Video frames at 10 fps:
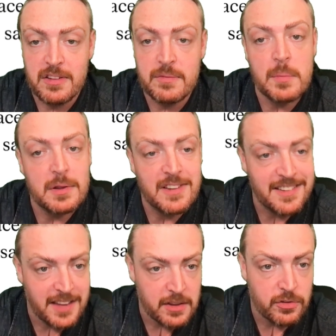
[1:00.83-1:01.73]

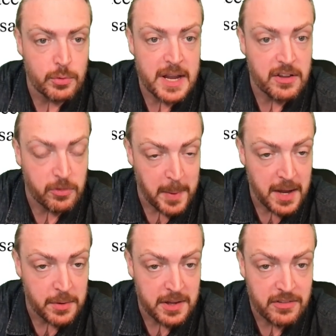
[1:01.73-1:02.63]
multisensory
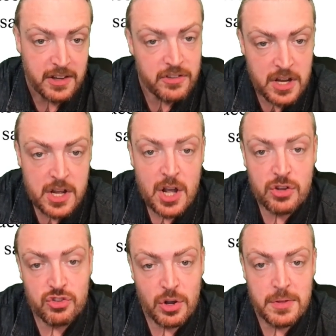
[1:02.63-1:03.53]
experiences
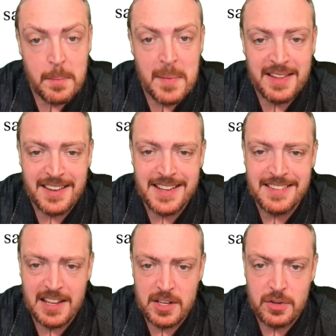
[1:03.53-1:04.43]
and show that Meta
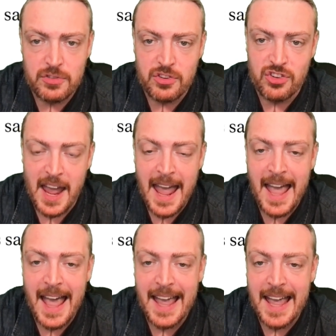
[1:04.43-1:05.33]
continues to share
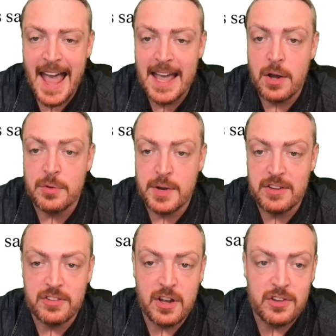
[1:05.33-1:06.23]
AI
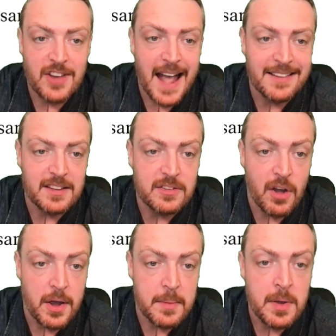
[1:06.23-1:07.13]
research at a
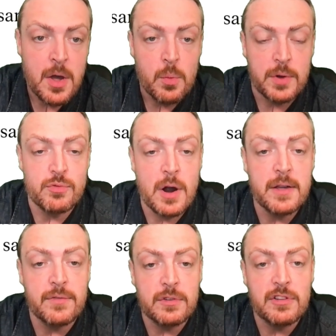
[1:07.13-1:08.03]
time when
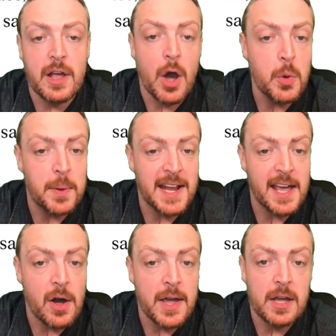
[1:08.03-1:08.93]
rivals like
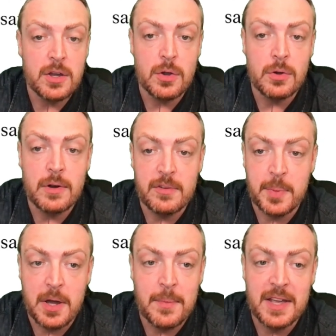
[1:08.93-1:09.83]
OpenAI and Google have
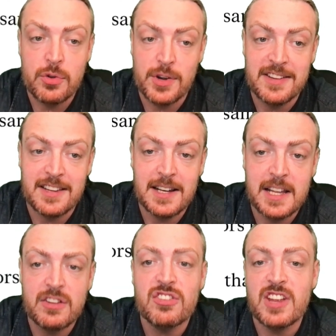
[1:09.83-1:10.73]
become
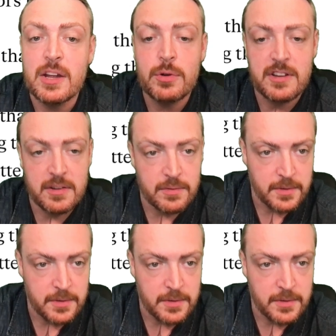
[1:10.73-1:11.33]
increasingly secretive.